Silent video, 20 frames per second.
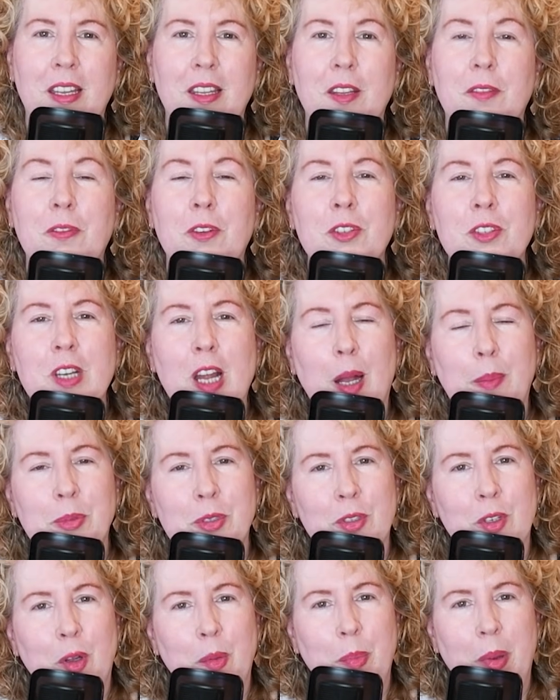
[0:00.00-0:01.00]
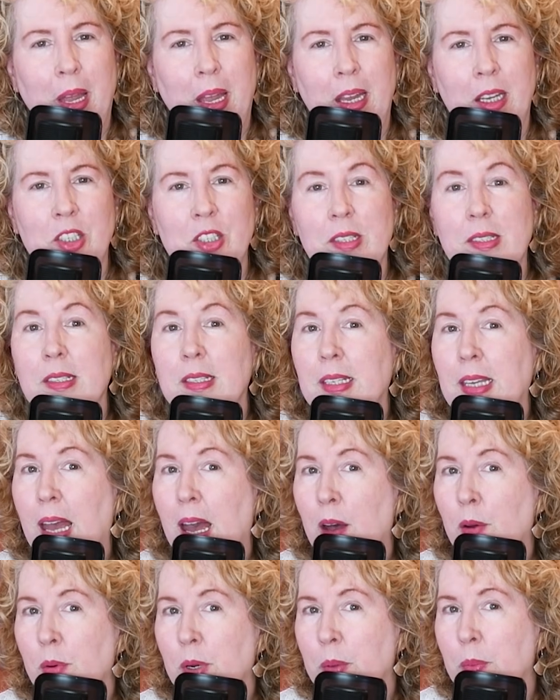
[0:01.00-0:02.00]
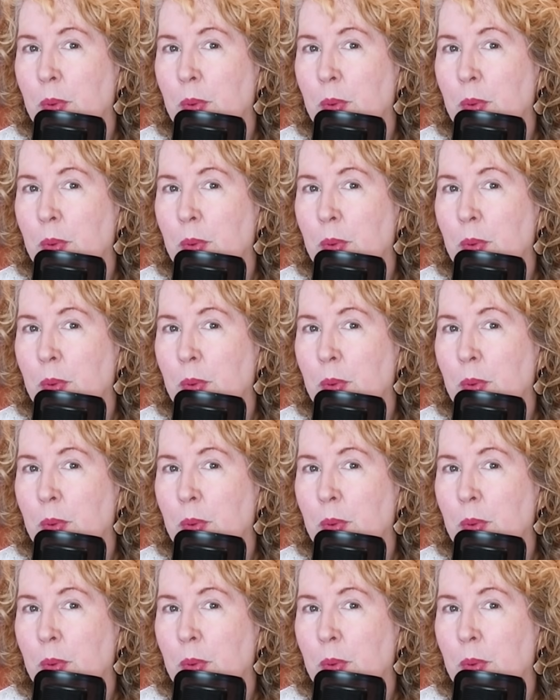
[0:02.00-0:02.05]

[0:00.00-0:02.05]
The first optional page is gallery